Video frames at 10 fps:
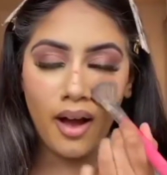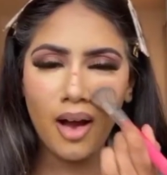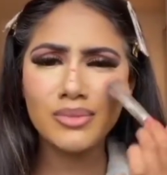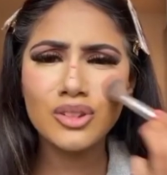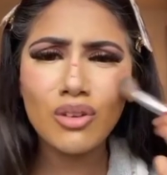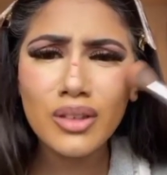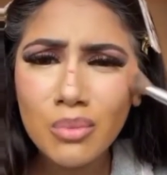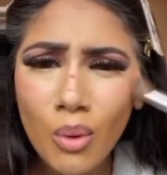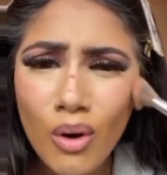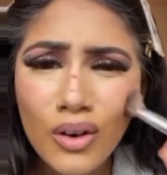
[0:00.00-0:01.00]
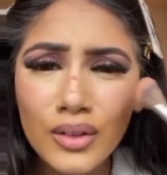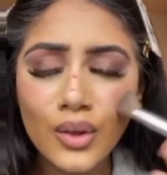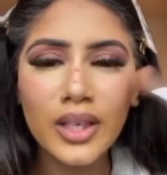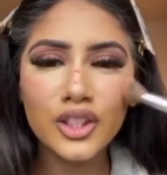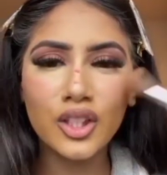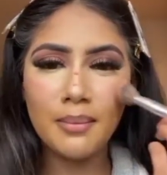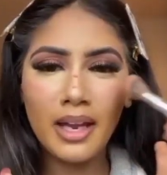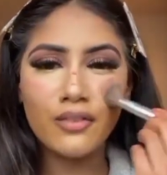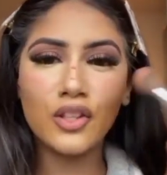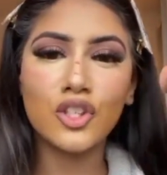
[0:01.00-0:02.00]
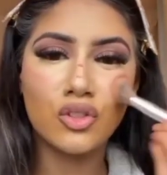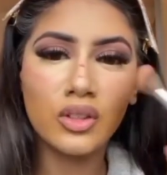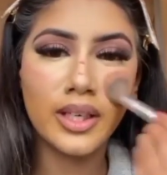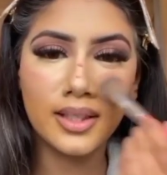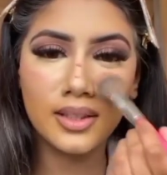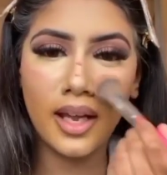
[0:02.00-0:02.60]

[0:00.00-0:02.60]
I'm sorry, what? You're literally made for the streets.